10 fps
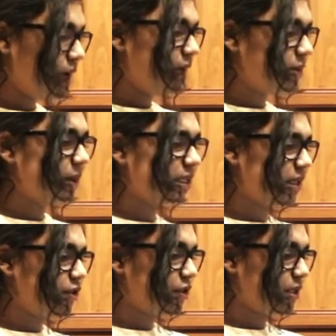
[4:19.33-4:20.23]
It's
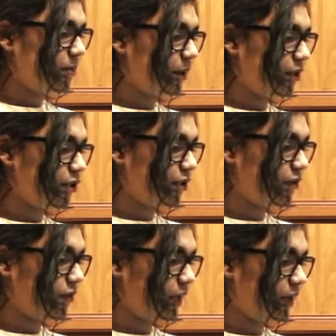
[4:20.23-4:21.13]
basically just a bunch
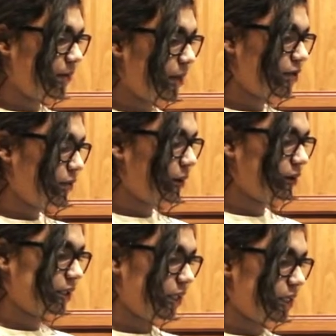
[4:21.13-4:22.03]
of like basil,
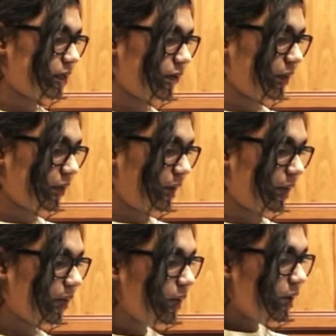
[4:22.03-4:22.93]
parsley, stuff like
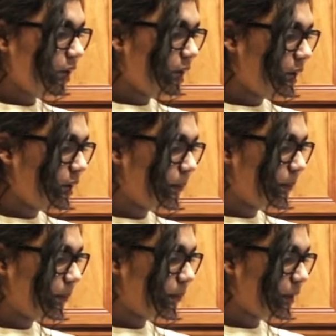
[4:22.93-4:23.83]
that.
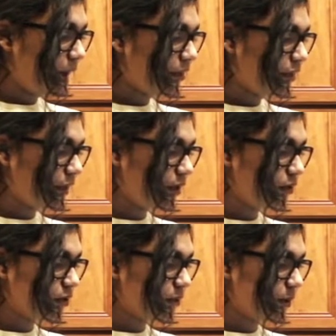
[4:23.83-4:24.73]
I think
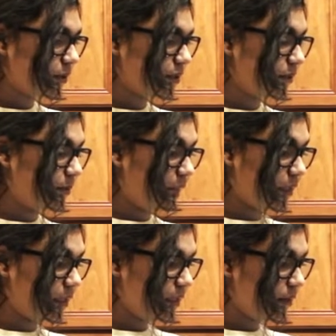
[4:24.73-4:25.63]
you're supposed to
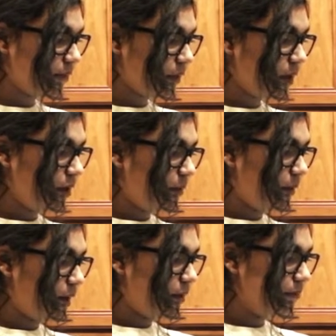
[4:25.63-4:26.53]
blend it,
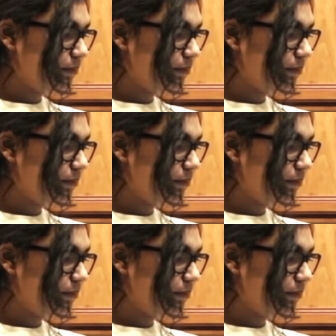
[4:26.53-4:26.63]
but